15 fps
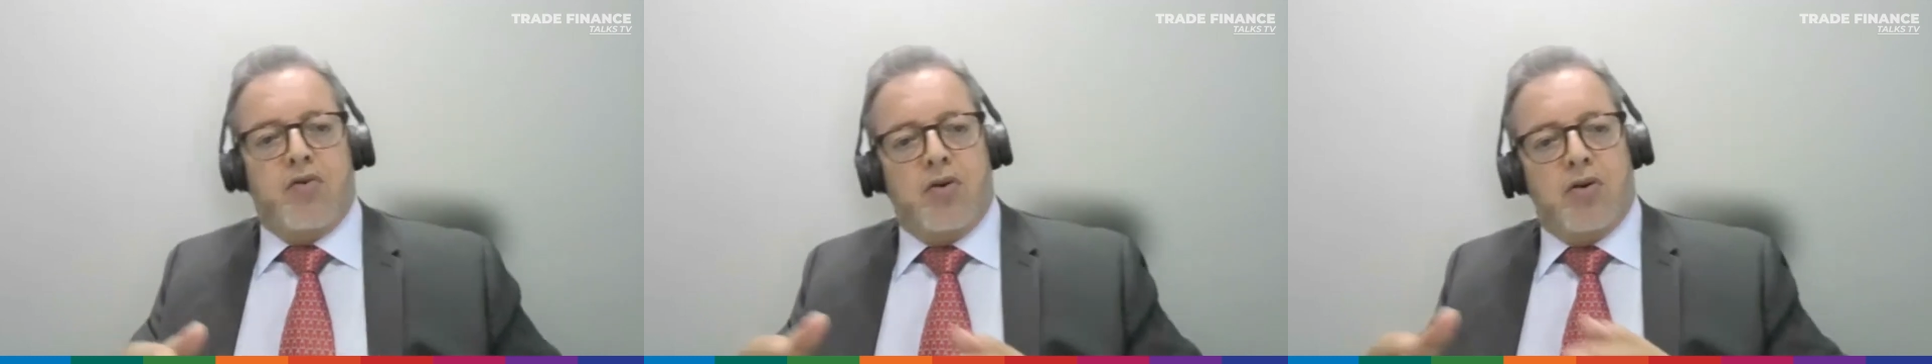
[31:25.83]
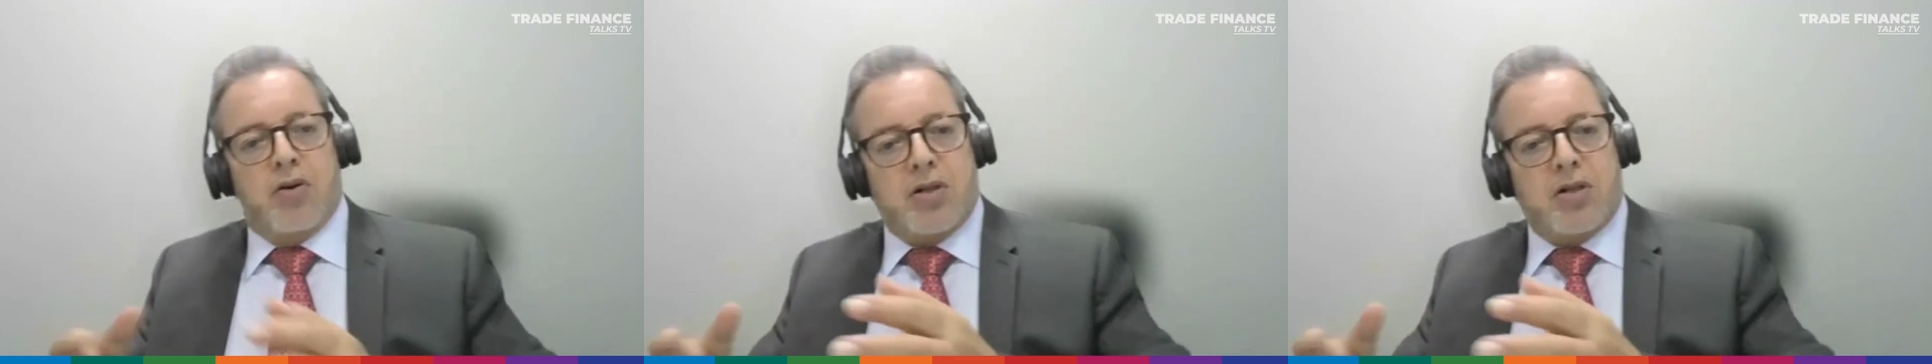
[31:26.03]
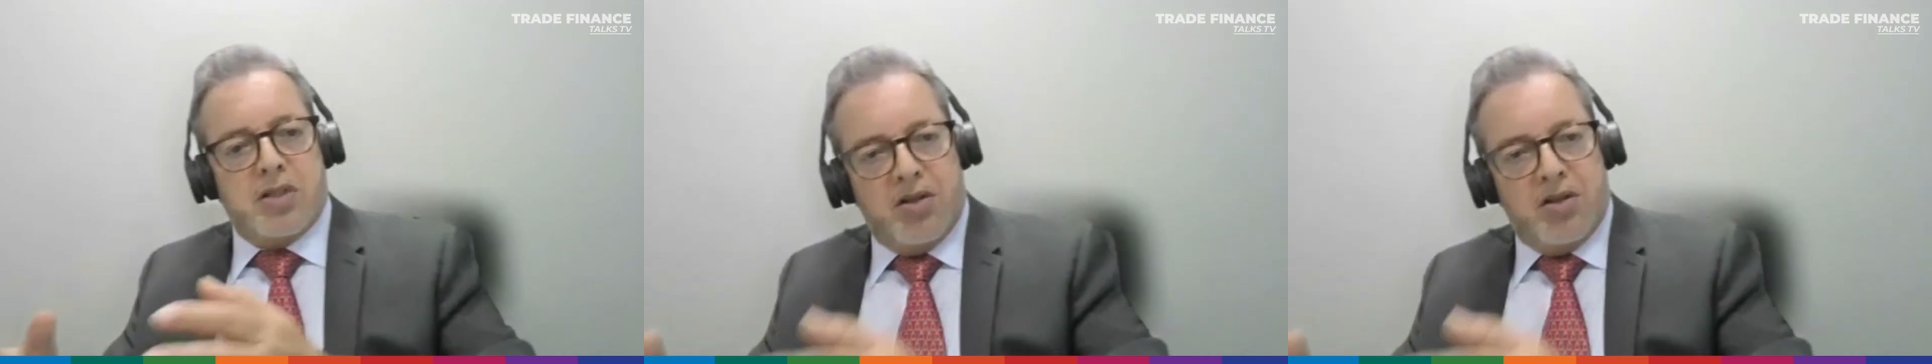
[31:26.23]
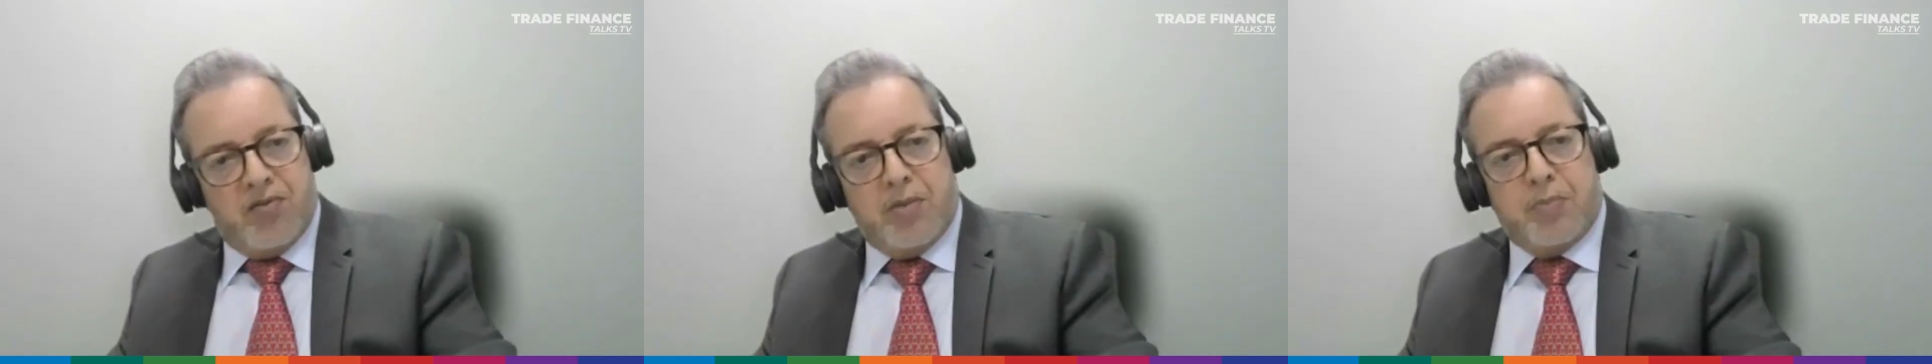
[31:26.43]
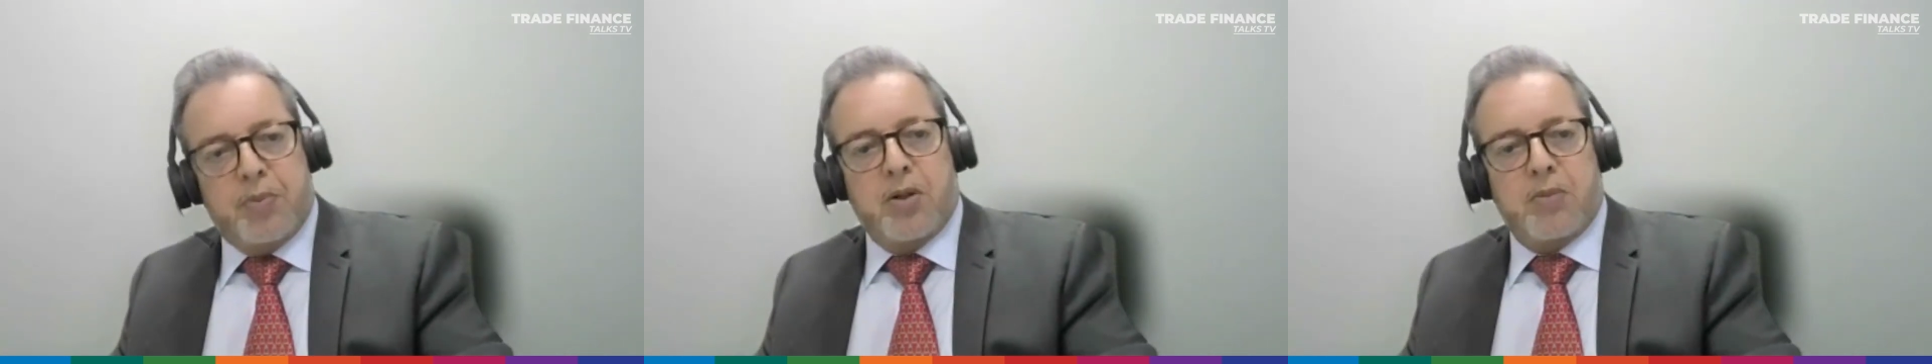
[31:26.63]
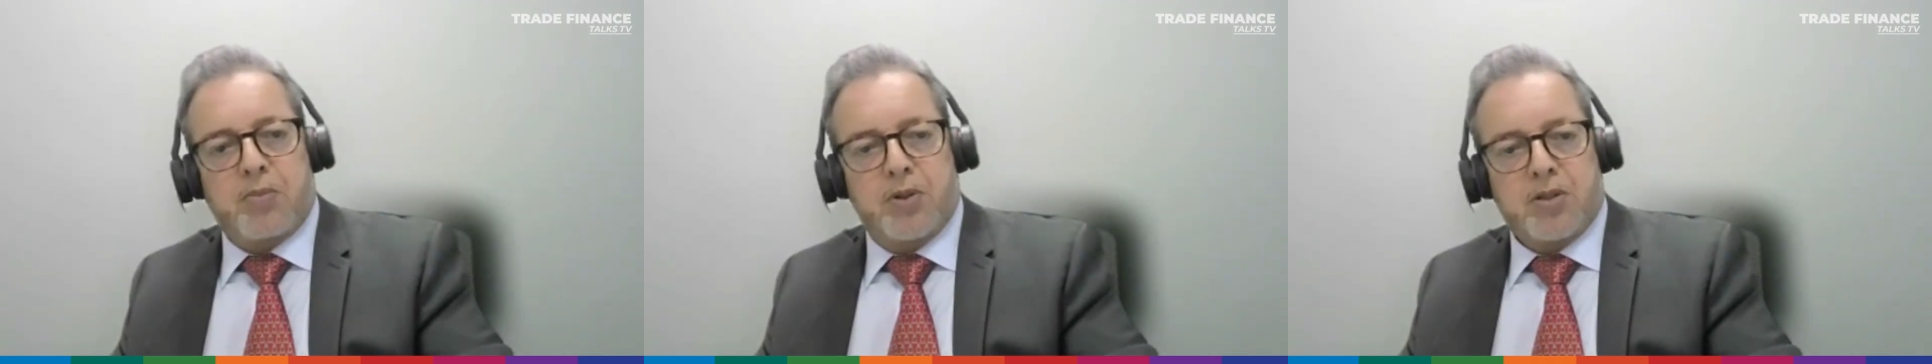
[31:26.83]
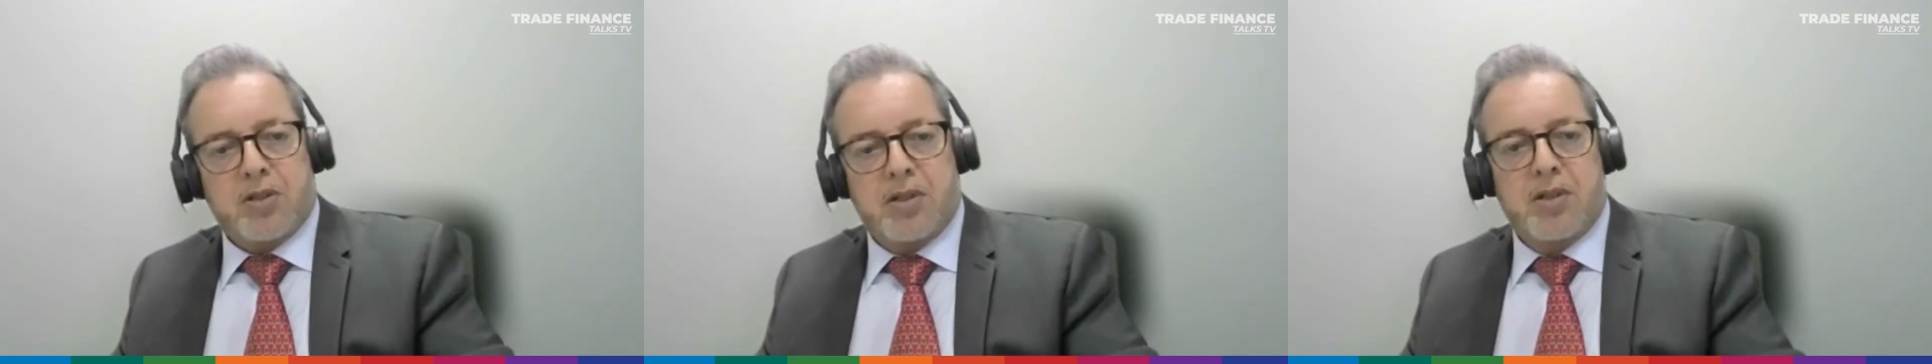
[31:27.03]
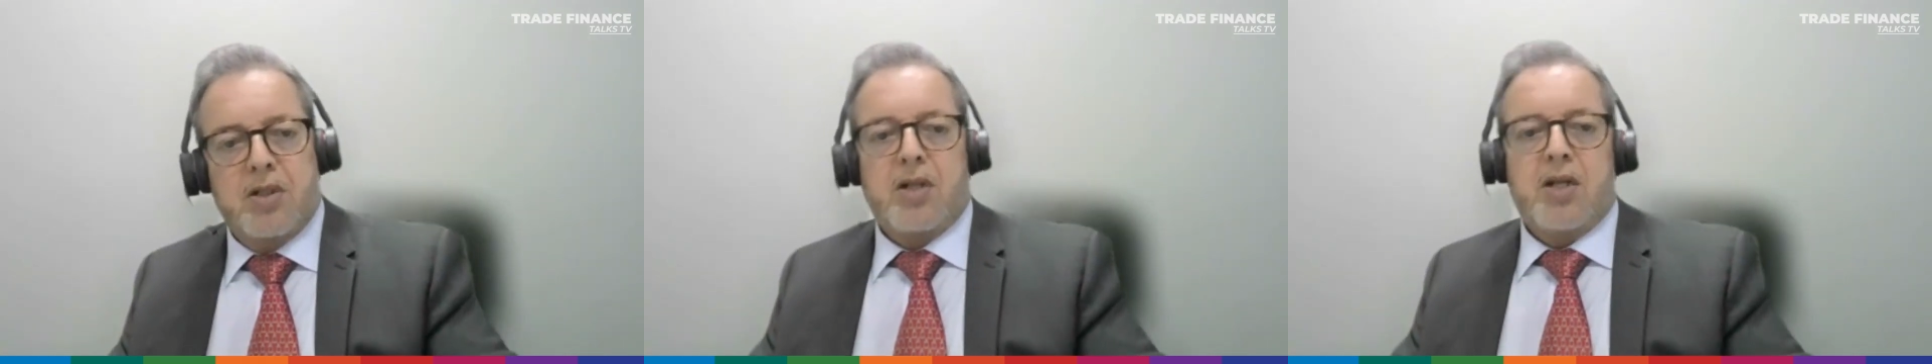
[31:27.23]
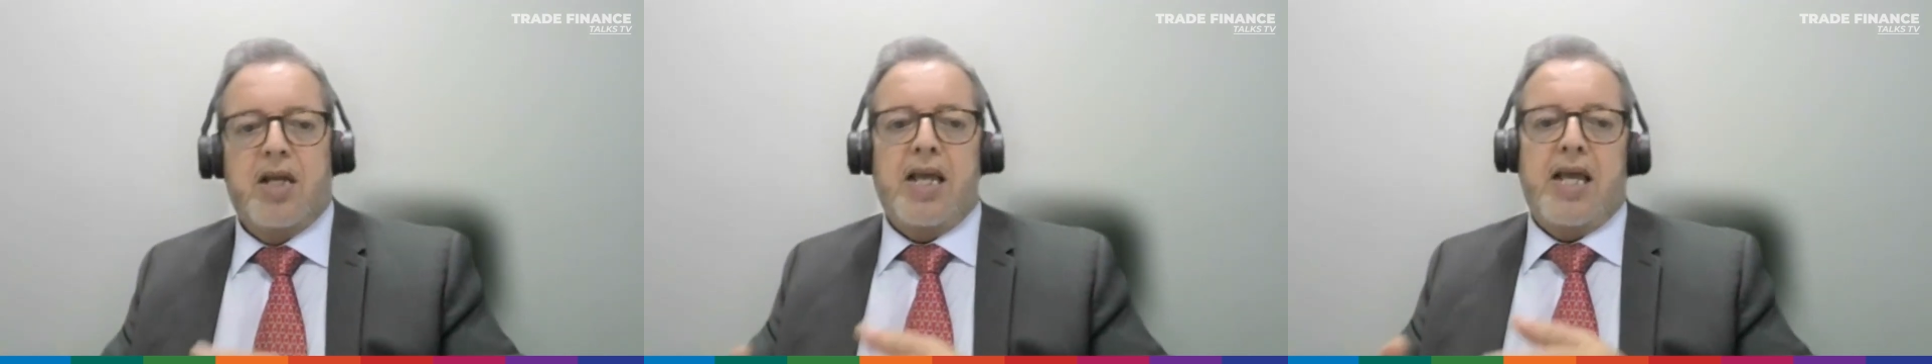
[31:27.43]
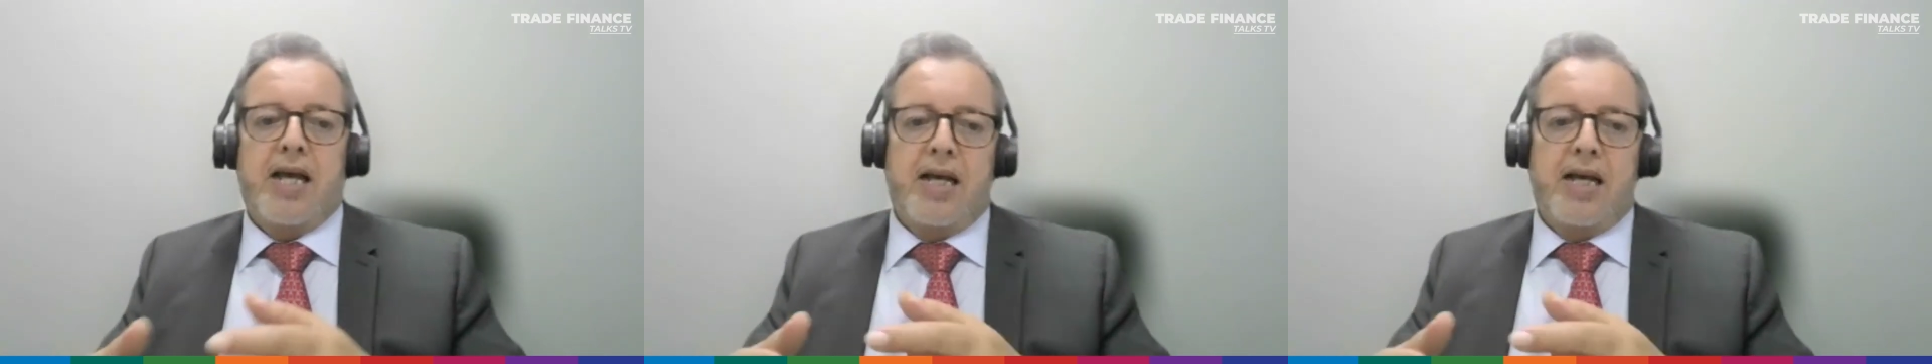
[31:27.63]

for a civil purpose,